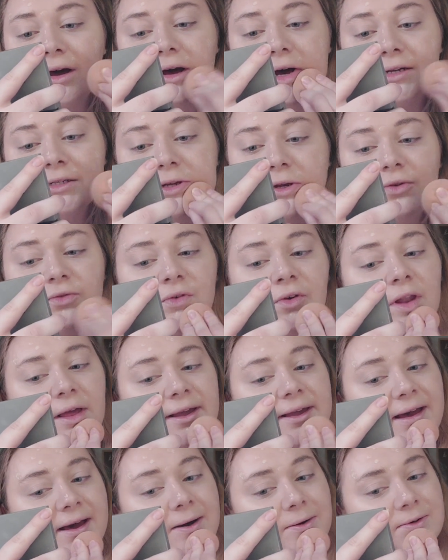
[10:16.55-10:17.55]
I do feel
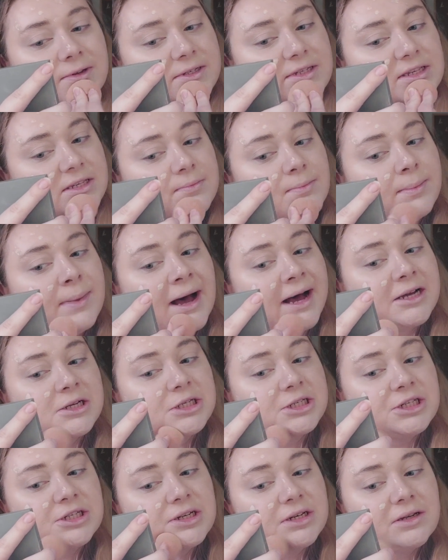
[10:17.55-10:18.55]
like Aldi
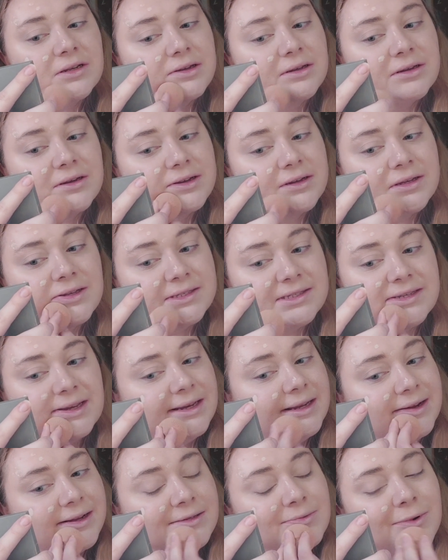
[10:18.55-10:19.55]
smash
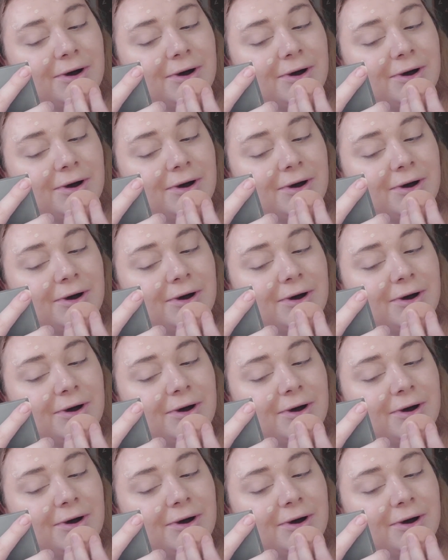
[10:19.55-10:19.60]
concealers.